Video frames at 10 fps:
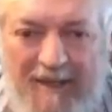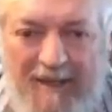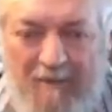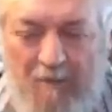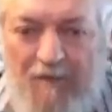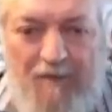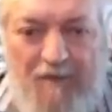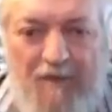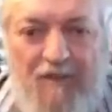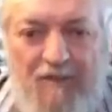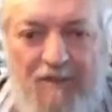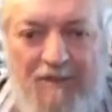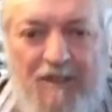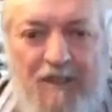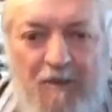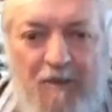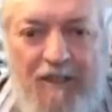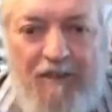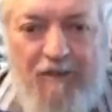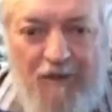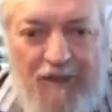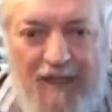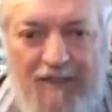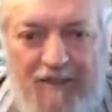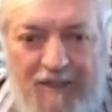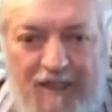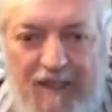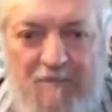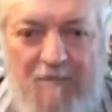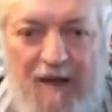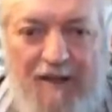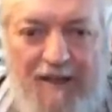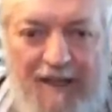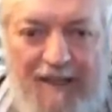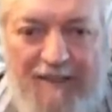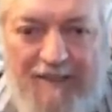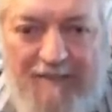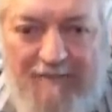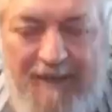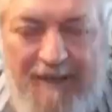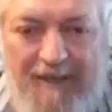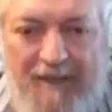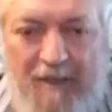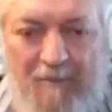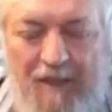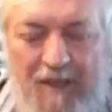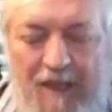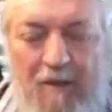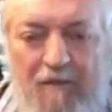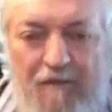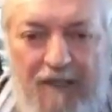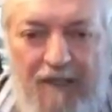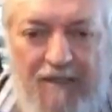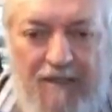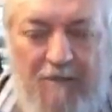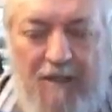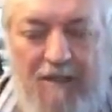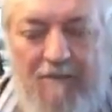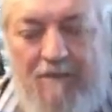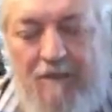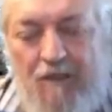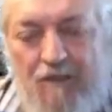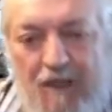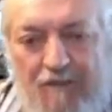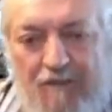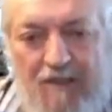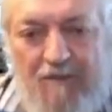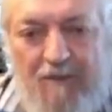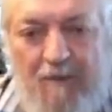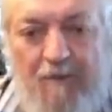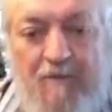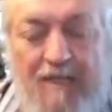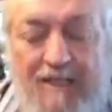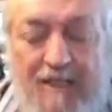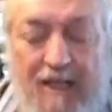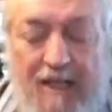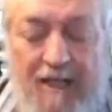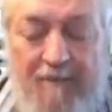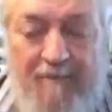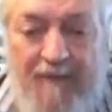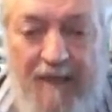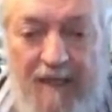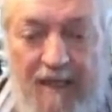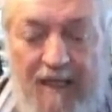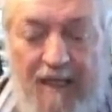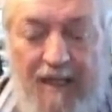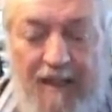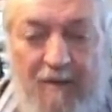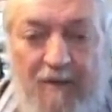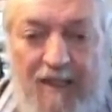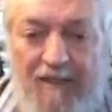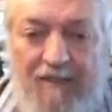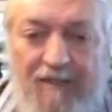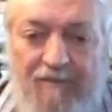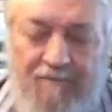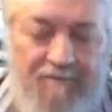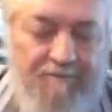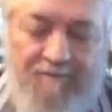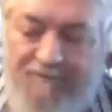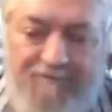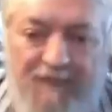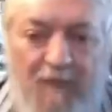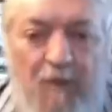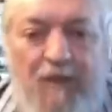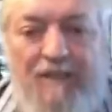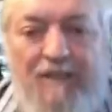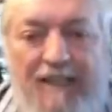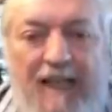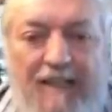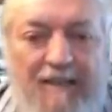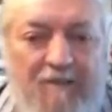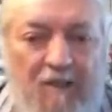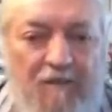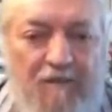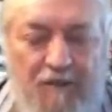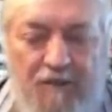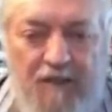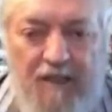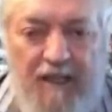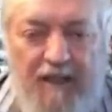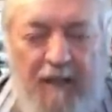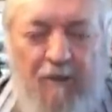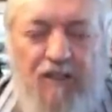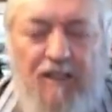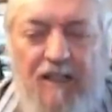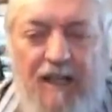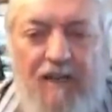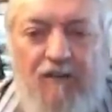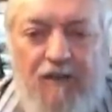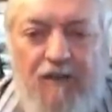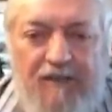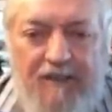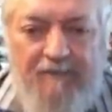And boy, if you've ever stowed away to the wrong country, it's going to Marion Island. But they were fed, they were looked after, they were from Tanzania. They were given, they worked in the galley and got food. They were treated like royalty.